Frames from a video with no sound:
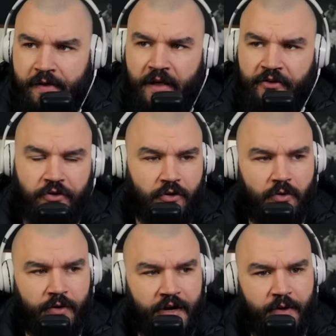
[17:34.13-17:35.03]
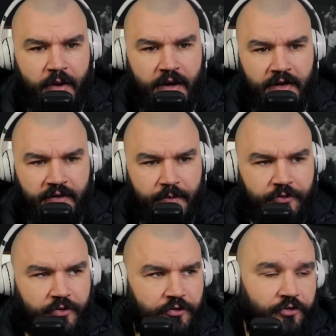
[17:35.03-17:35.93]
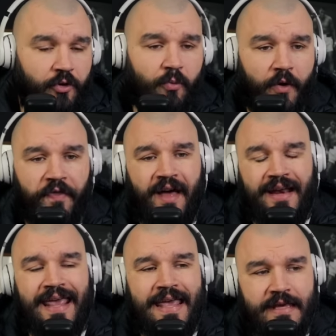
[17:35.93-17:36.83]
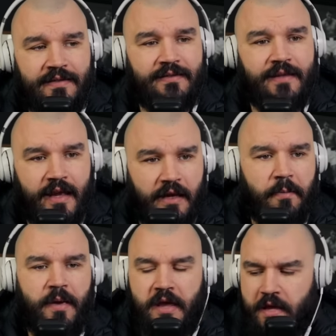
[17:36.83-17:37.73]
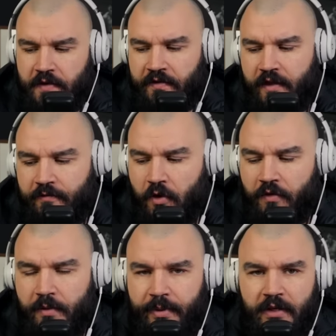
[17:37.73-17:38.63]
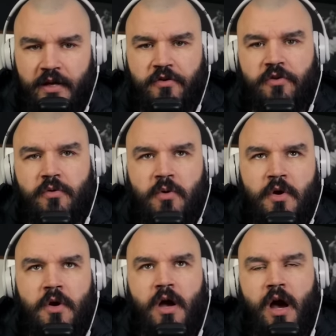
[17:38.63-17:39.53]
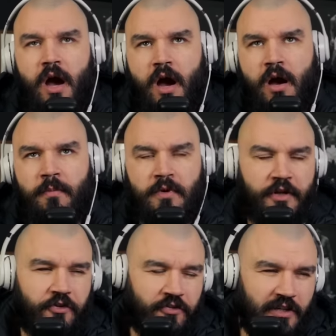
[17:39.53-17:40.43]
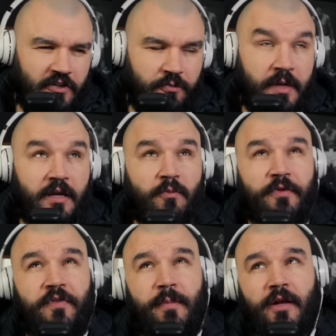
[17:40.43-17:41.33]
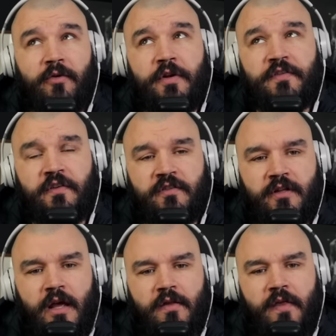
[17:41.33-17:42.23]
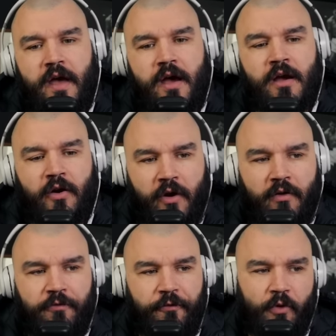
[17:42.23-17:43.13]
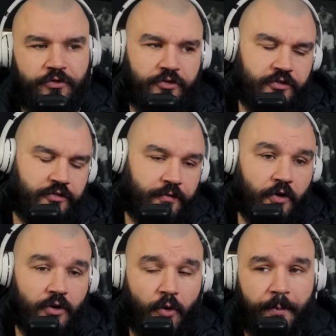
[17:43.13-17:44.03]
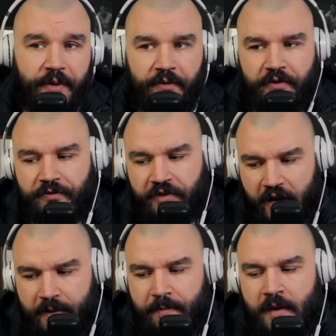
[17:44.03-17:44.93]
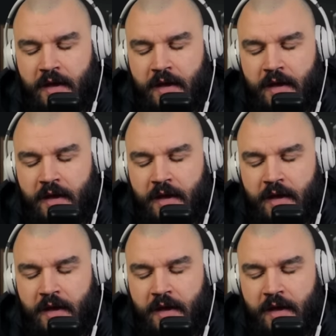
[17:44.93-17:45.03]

that's not going anywhere anytime soon. So what that is saying to me is they've got the ability to, logistically speaking, with the military, sustain their ground forces for a long period of time,